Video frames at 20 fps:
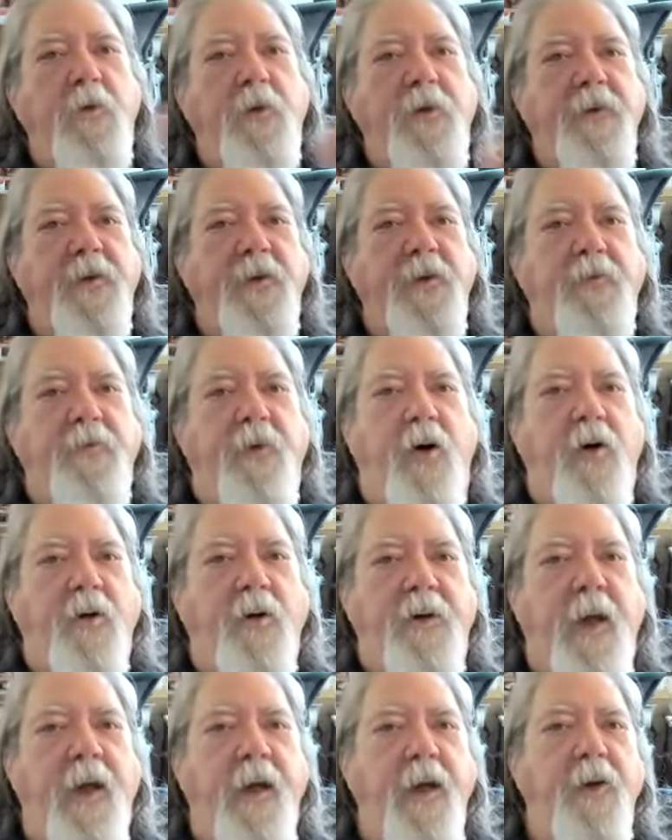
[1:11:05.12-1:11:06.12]
with these
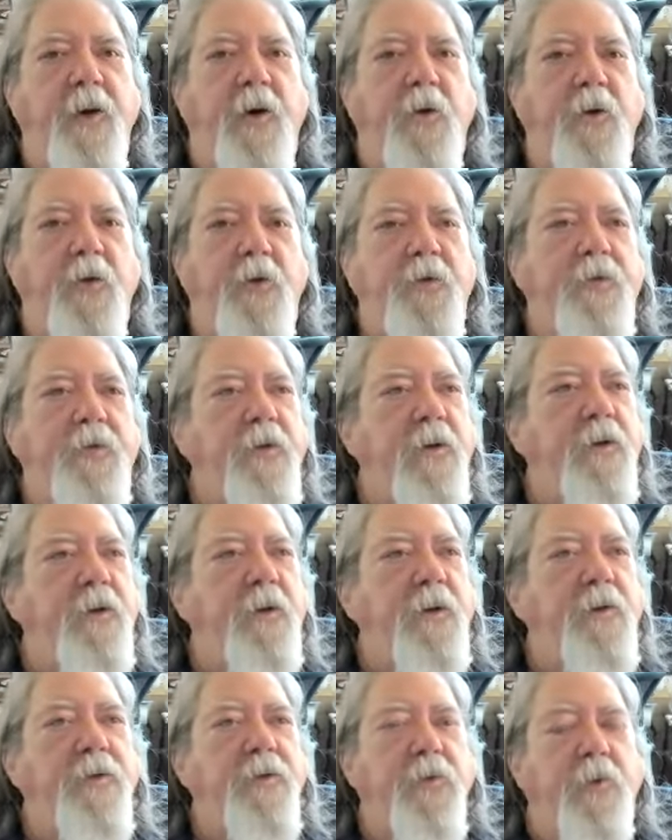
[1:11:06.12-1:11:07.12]
volcanoes and
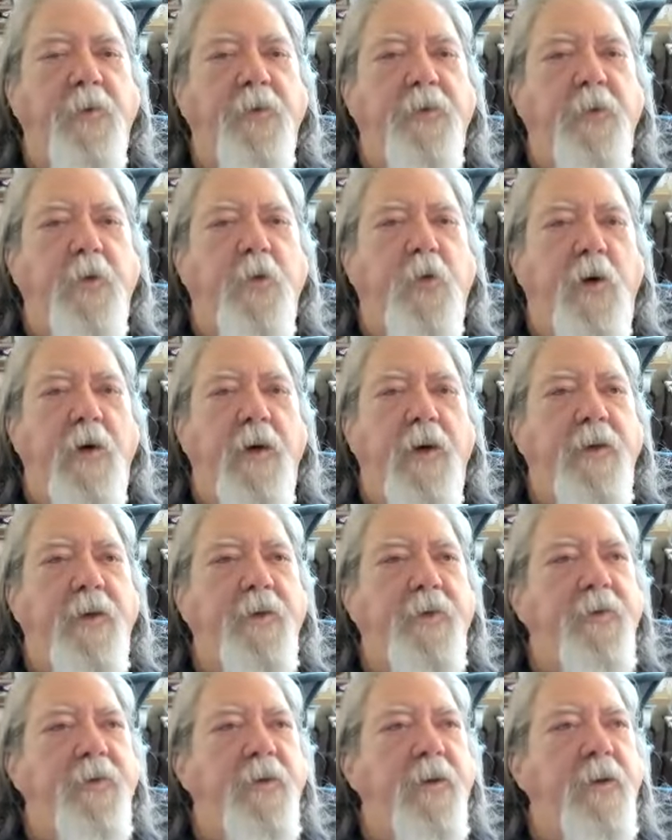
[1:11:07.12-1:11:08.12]
these earthquakes